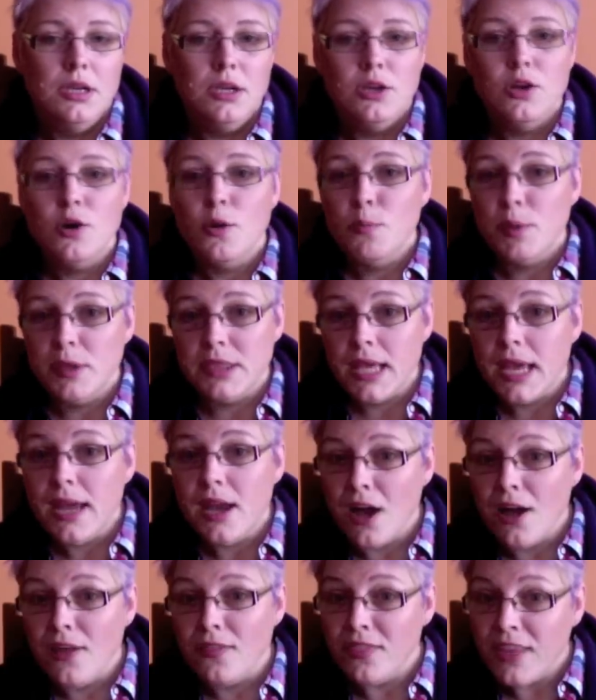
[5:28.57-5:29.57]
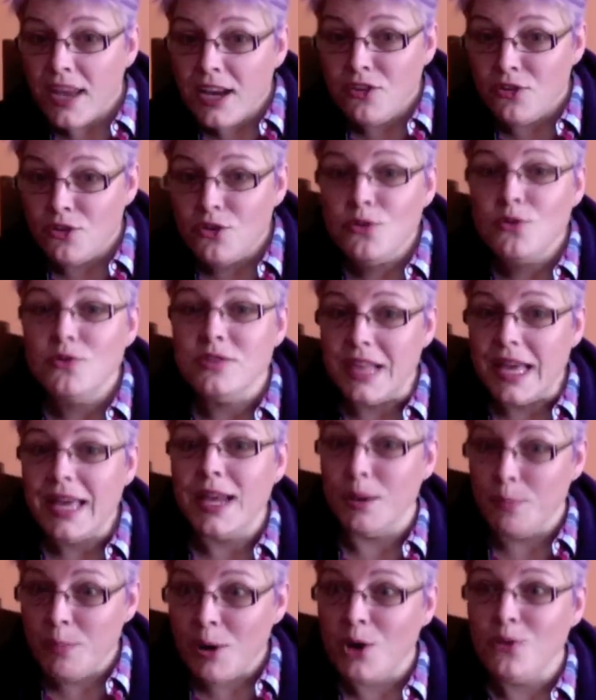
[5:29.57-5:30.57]
But they do
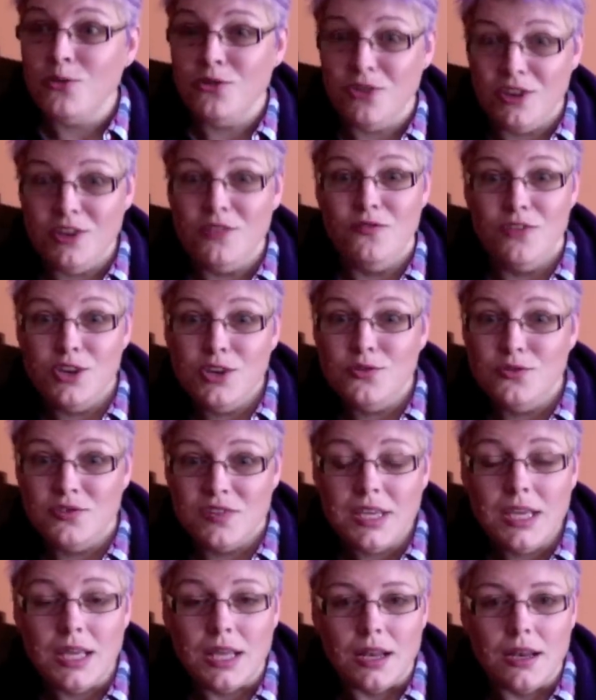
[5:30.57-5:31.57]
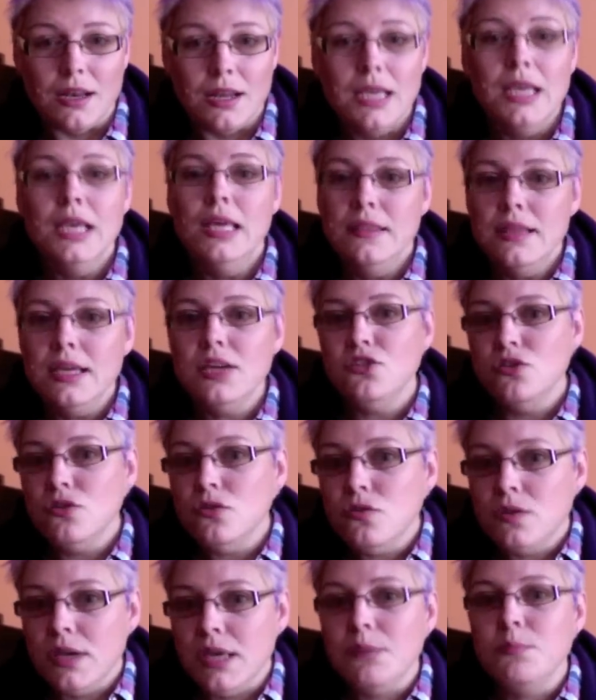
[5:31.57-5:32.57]
let opposing views in. They
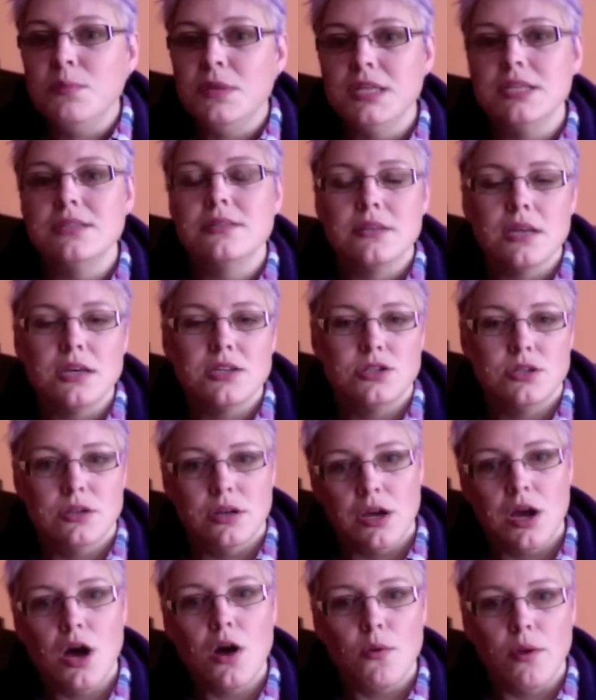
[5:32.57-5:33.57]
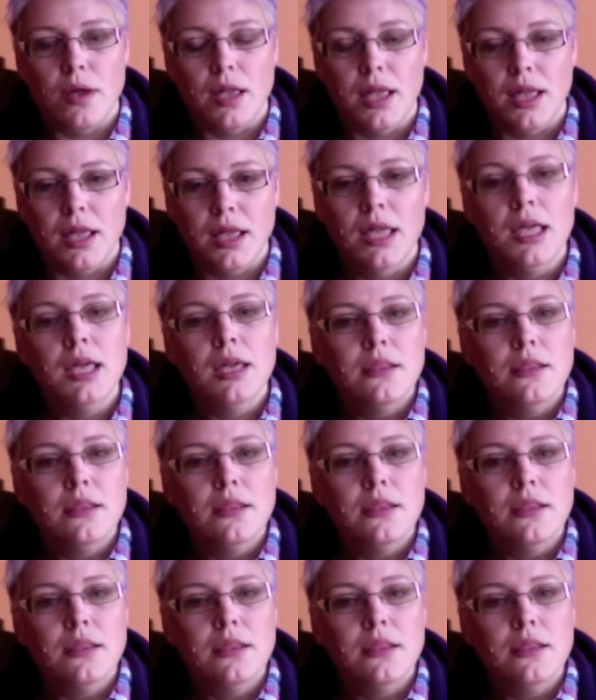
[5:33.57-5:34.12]
do keep the discussion going.